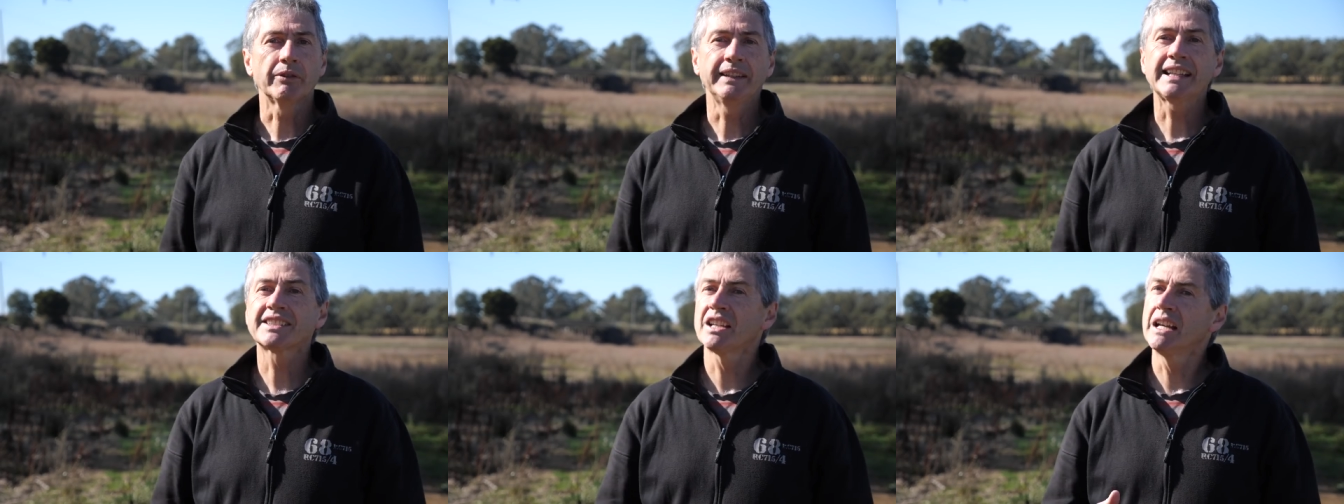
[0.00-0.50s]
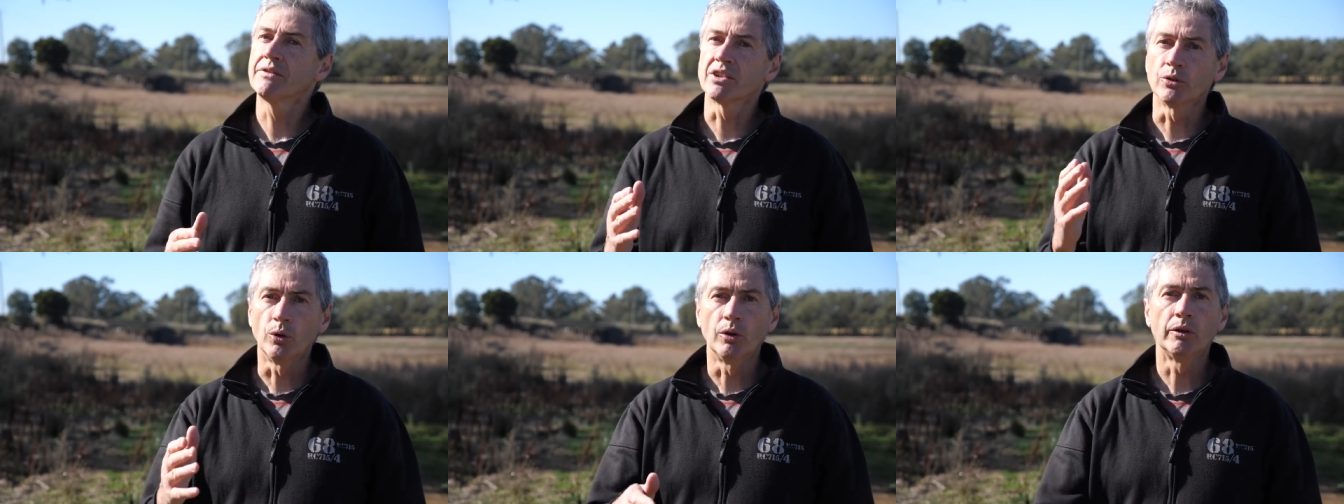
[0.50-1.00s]
and that saves
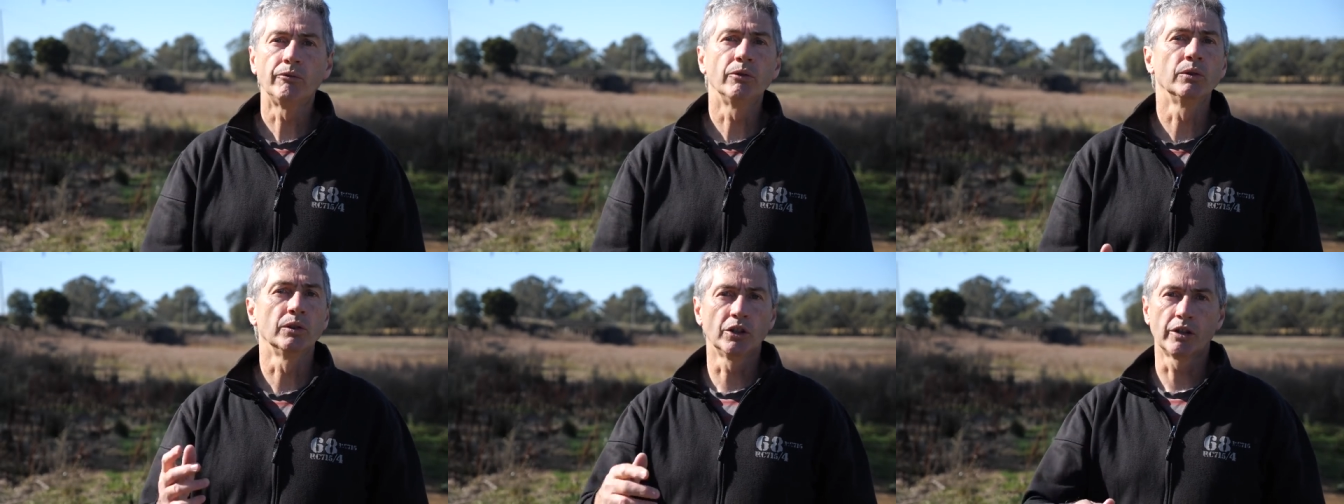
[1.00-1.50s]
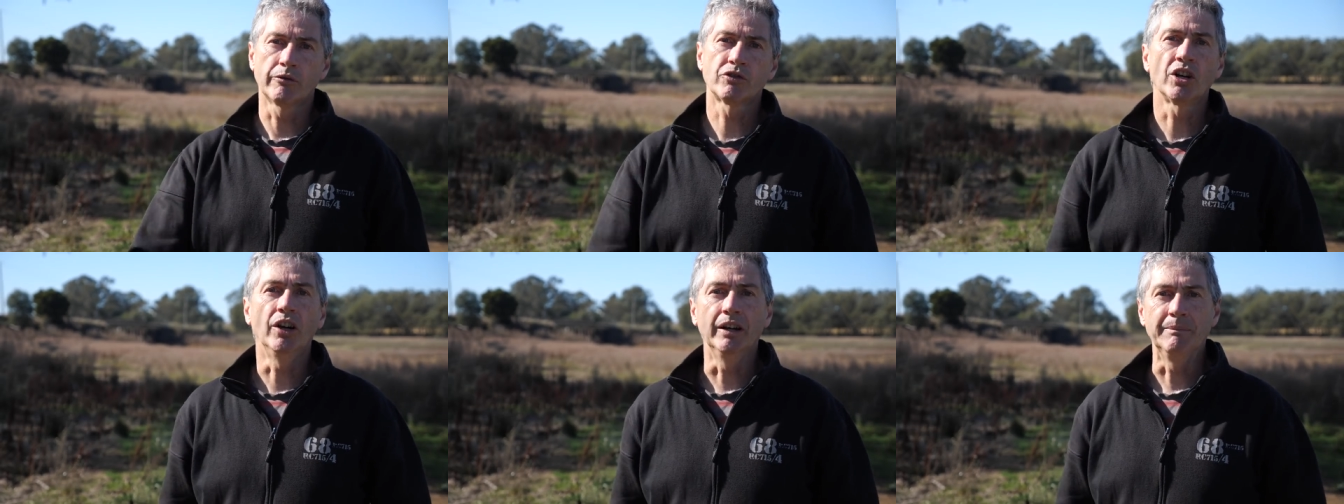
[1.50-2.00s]
an awful lot of
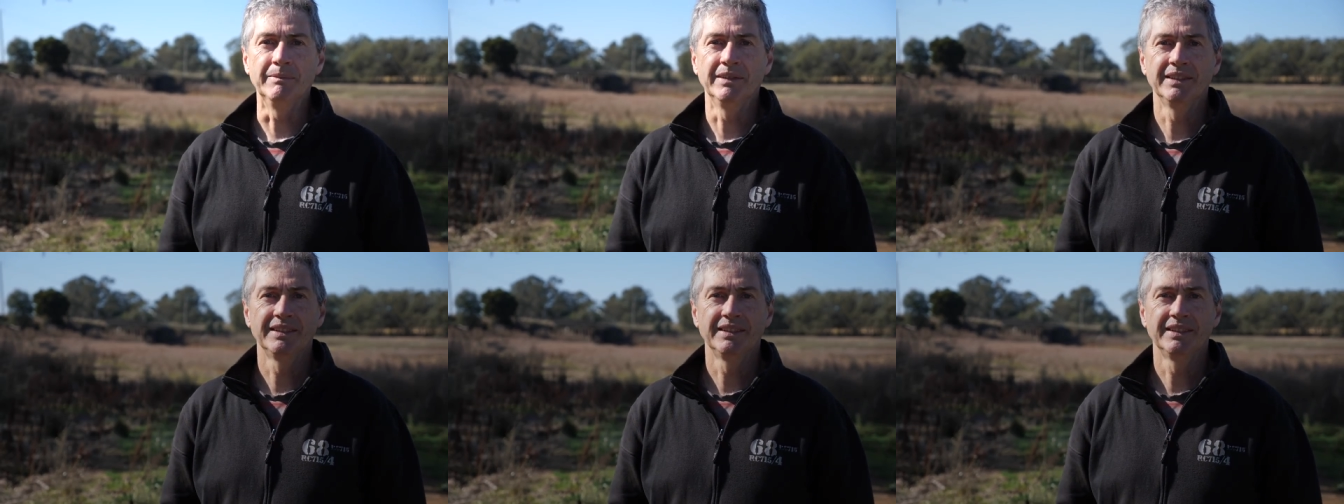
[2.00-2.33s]
time.